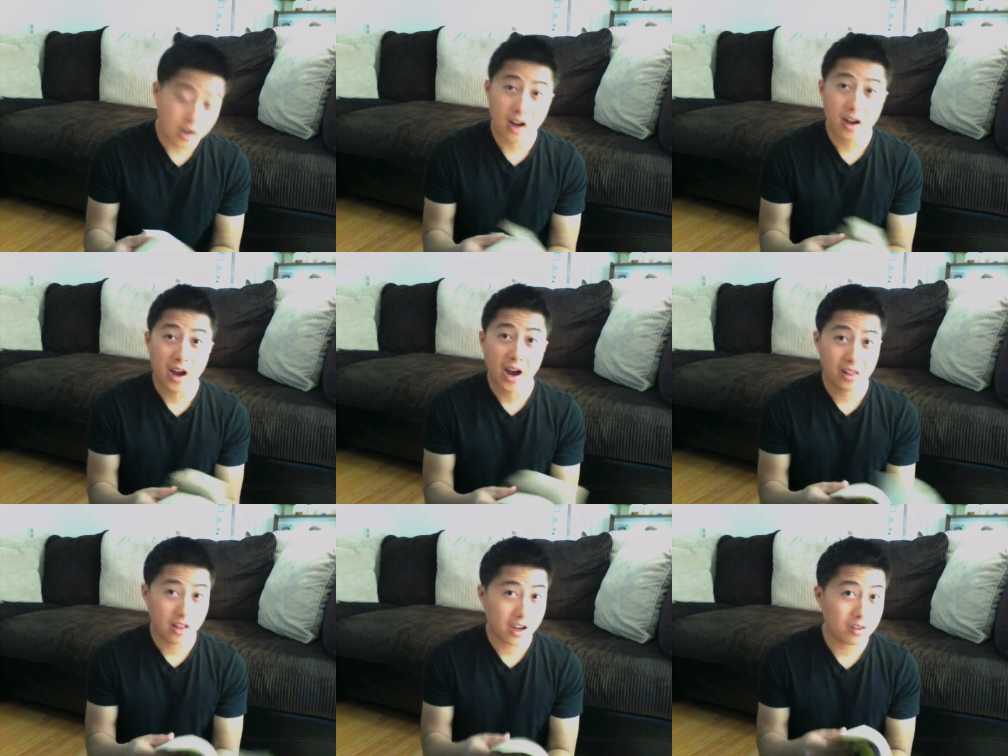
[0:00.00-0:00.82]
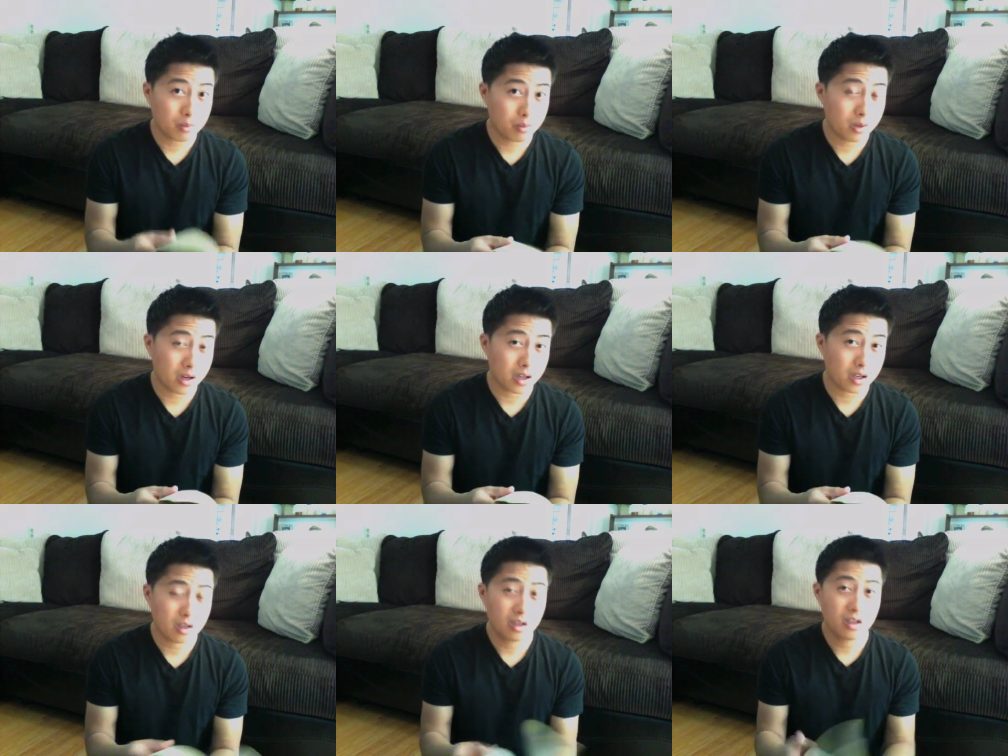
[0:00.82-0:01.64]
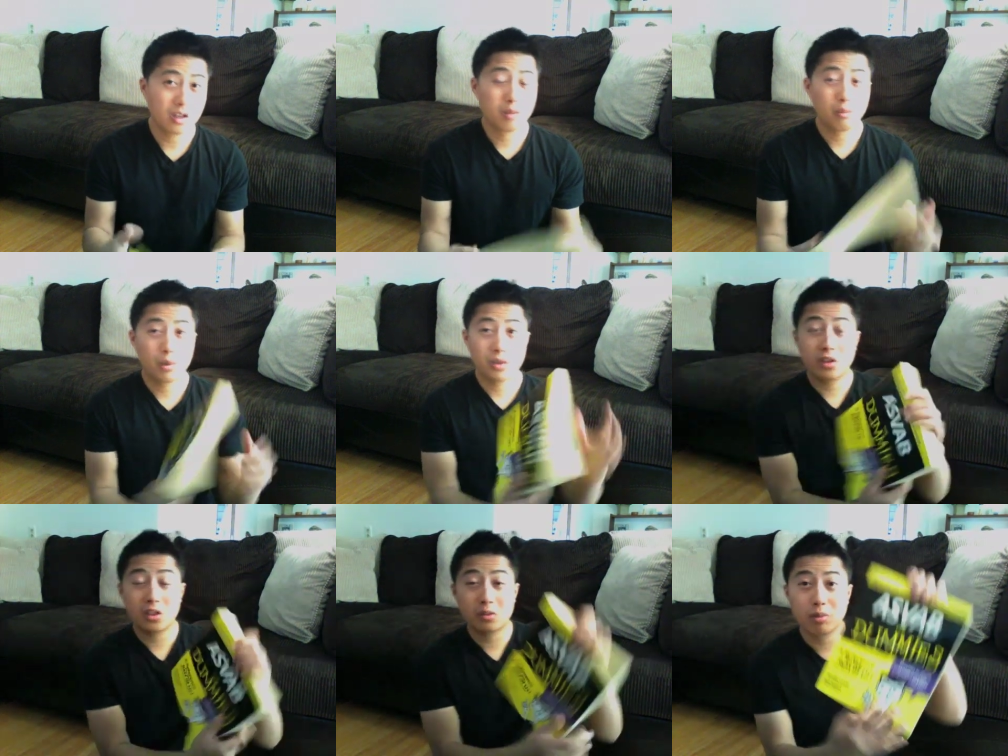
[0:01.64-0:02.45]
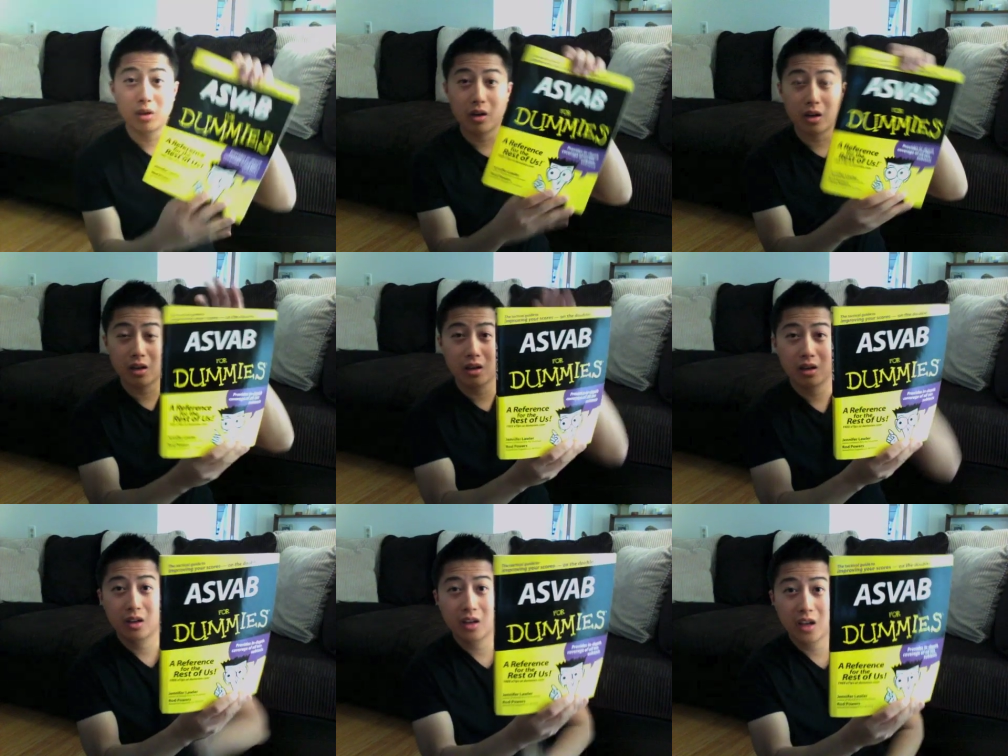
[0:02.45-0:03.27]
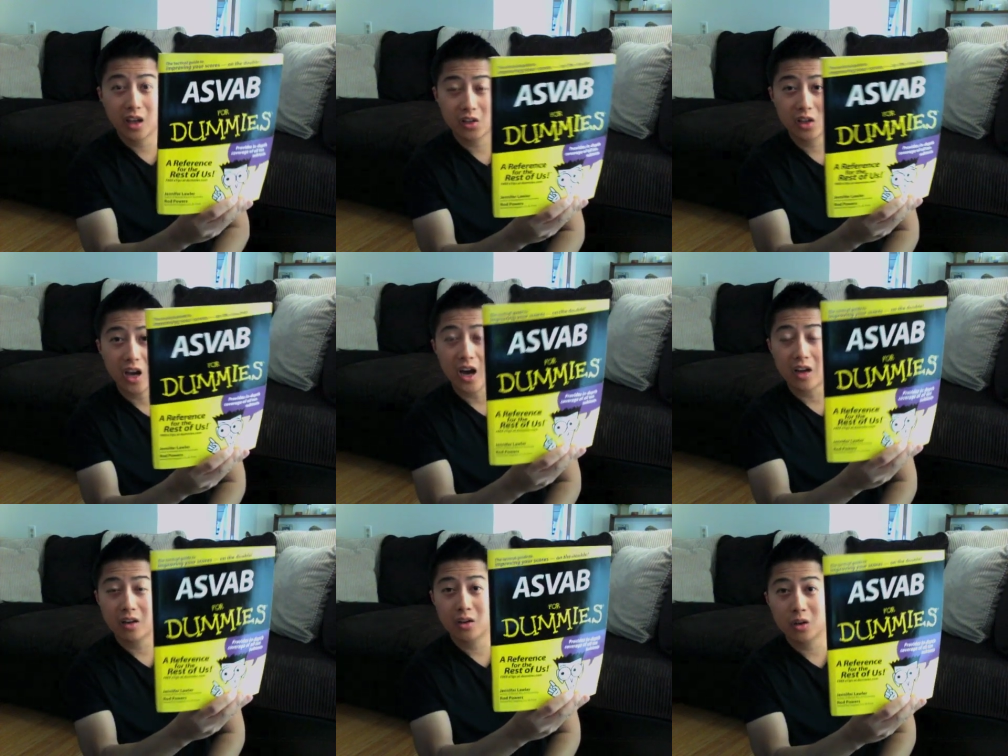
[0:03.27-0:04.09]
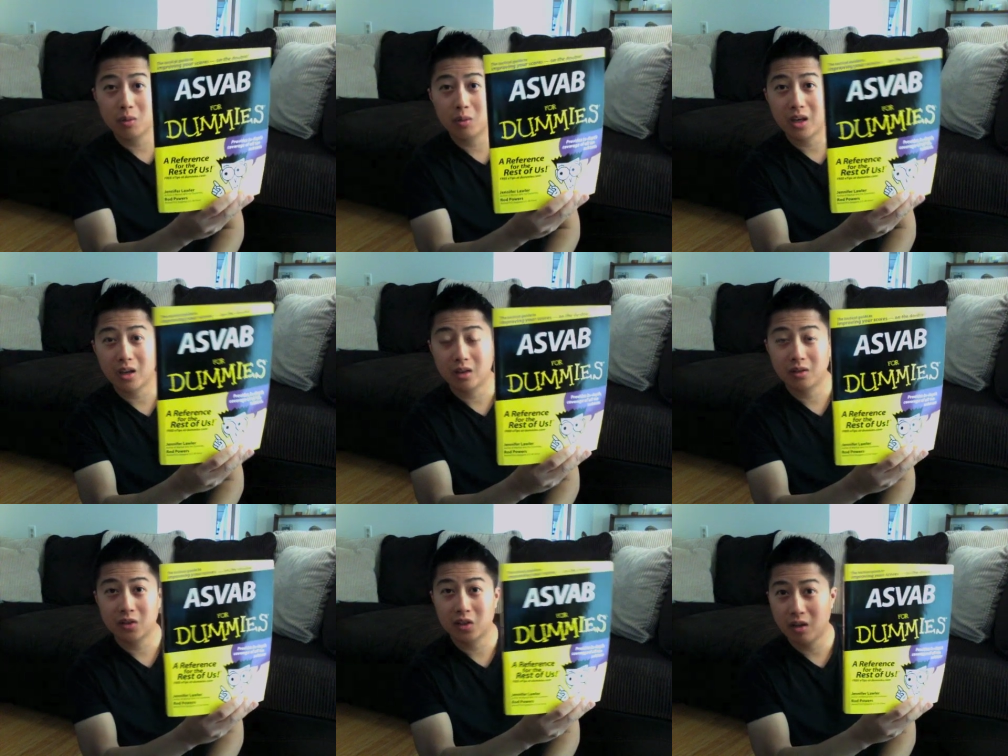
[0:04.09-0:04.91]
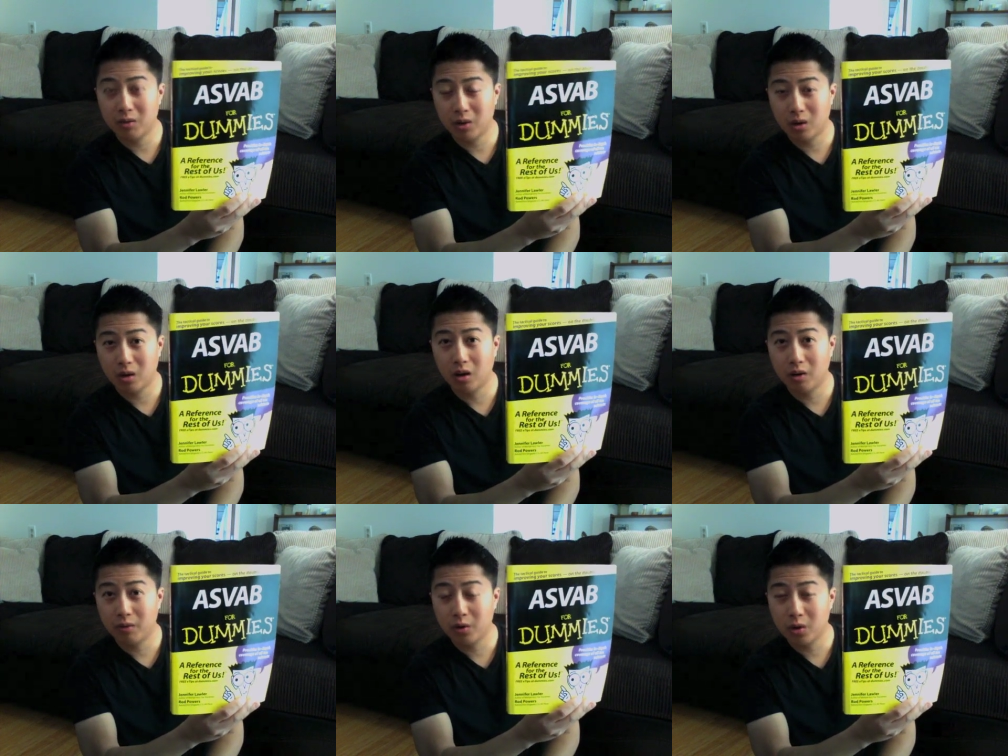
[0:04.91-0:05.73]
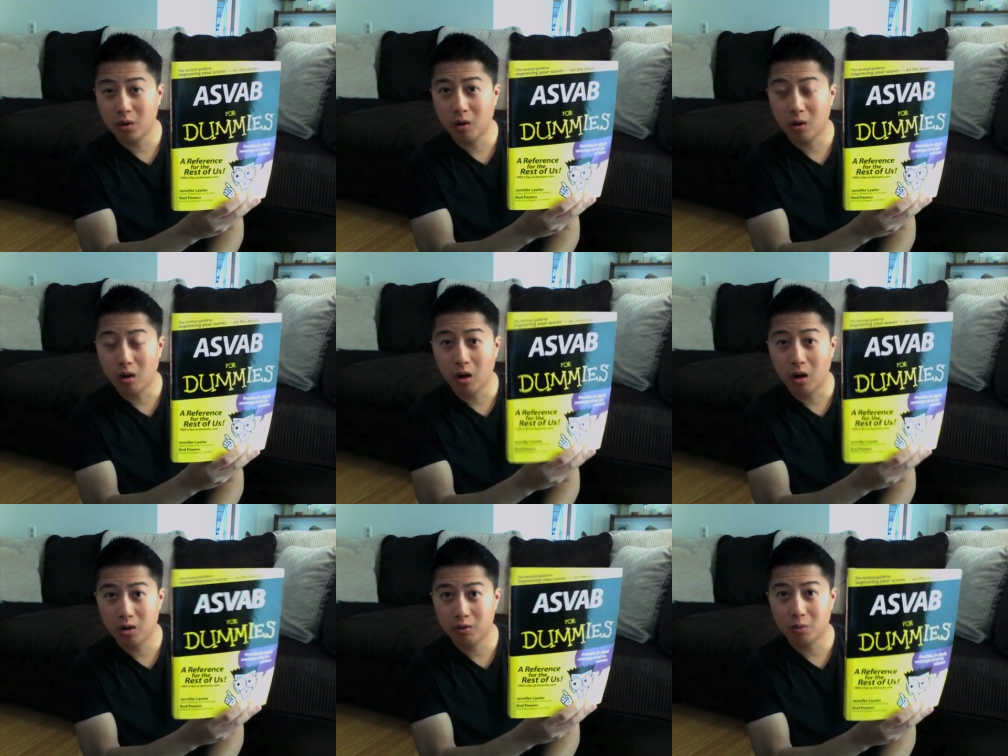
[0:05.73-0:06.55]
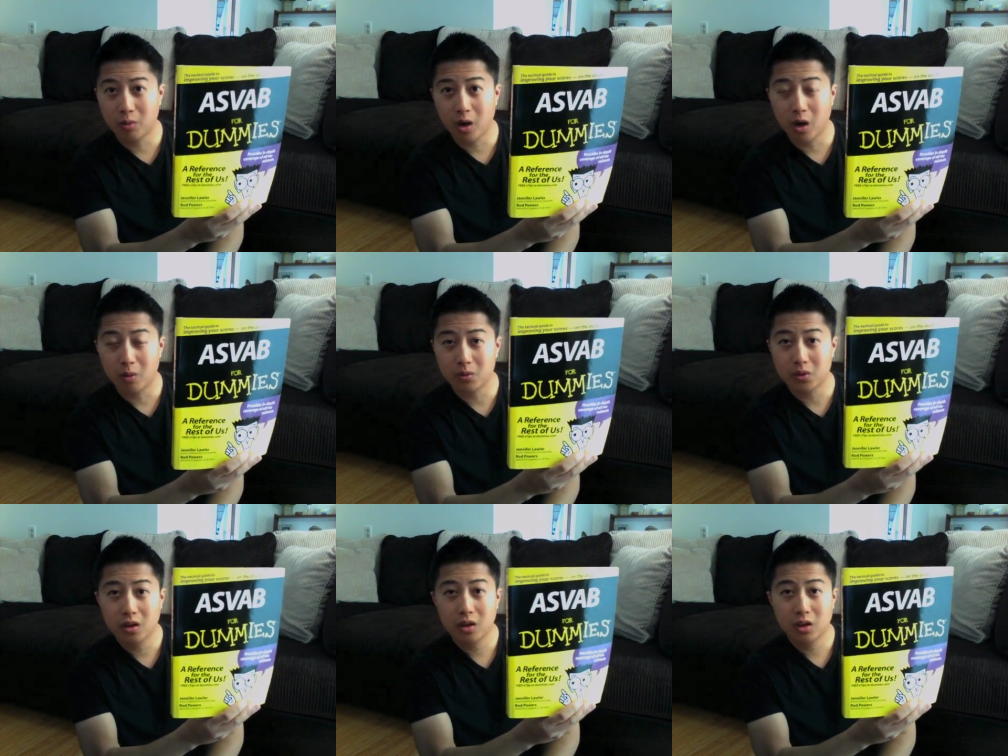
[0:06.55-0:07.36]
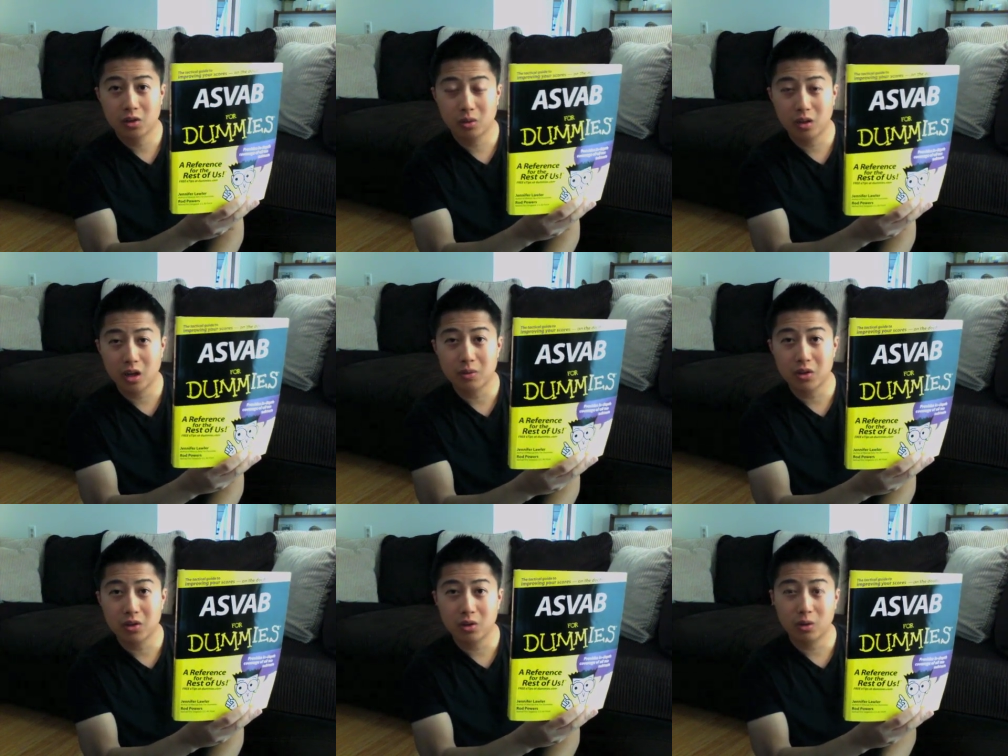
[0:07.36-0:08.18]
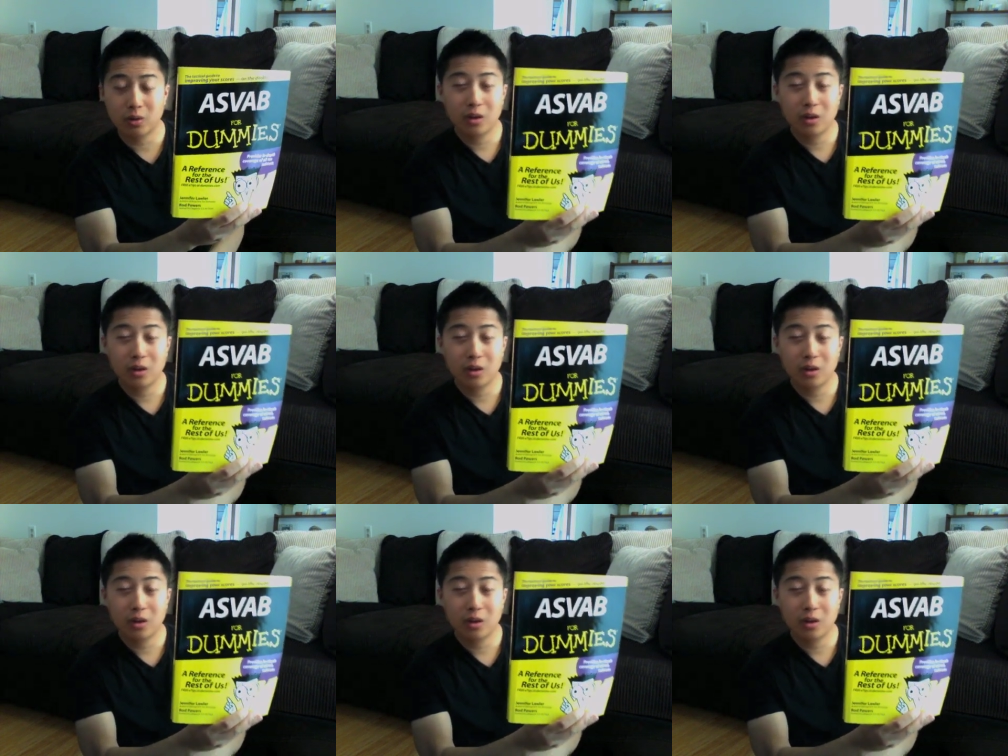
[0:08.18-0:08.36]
I like the book, but this book is not going to be the savior of all of your problems. It's really up to you.